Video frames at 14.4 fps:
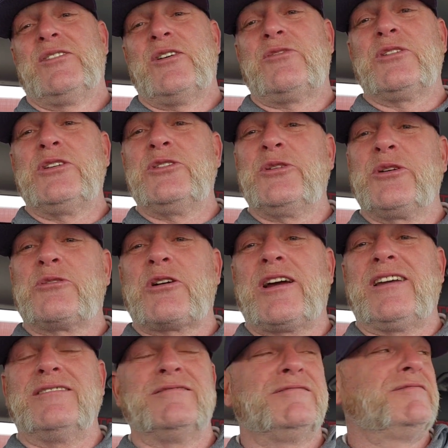Hopefully you're doing
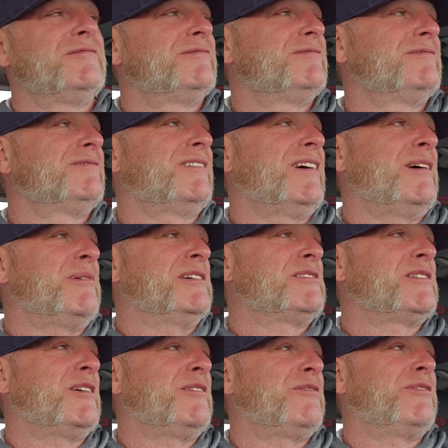great. I
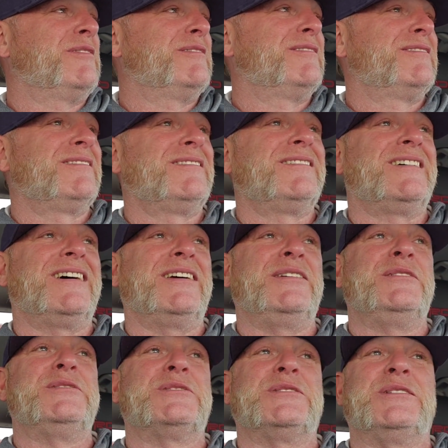myself, I
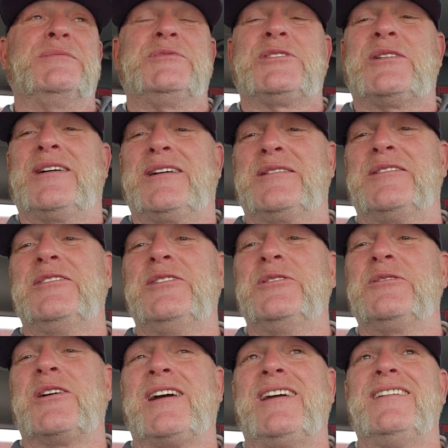usually am trying to
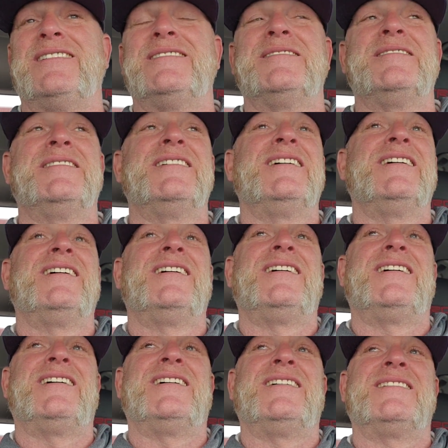do great.
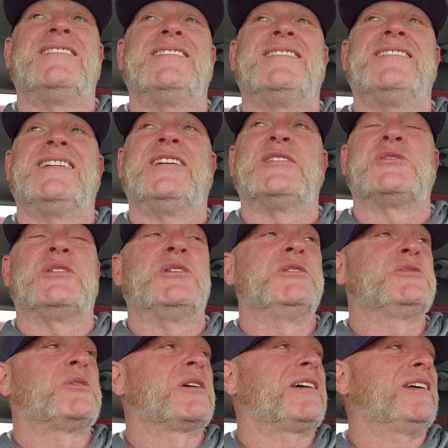It doesn't
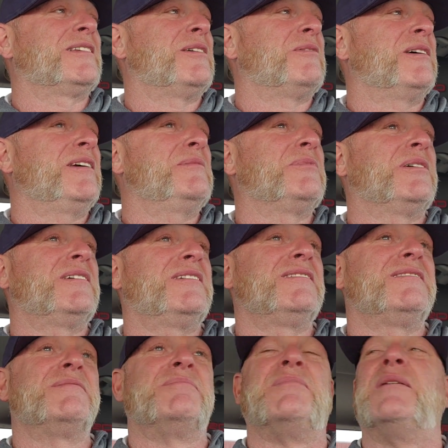always work out that way, but
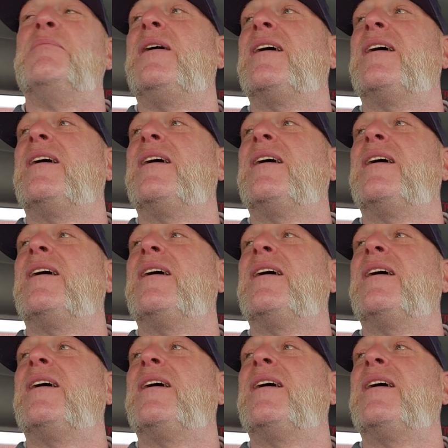my